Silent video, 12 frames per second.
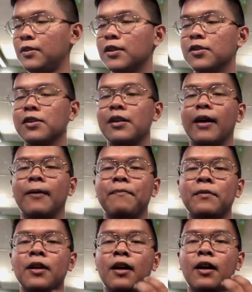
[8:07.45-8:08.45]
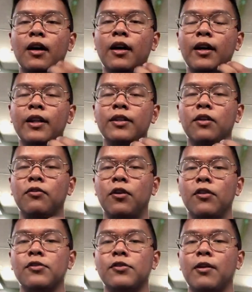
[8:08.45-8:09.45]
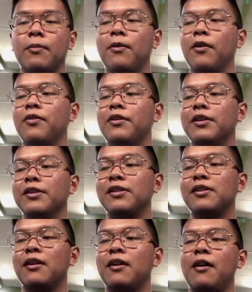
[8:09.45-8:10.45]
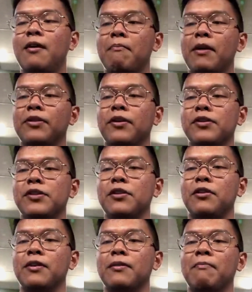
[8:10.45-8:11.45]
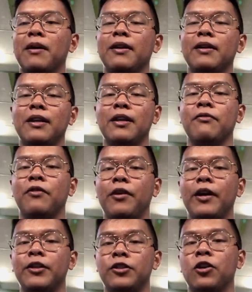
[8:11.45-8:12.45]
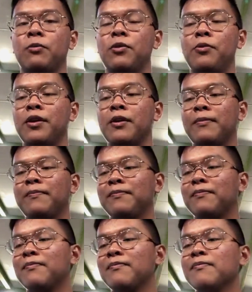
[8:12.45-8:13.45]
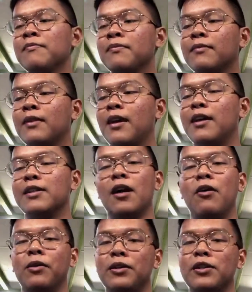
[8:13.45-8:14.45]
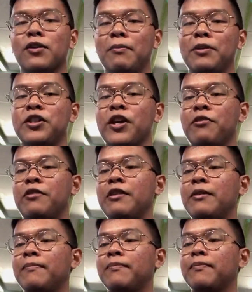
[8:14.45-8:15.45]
So it's like a hint of cough syrup on this menthol cigarette, but in a very enjoyable way. It's how I describe the cherry.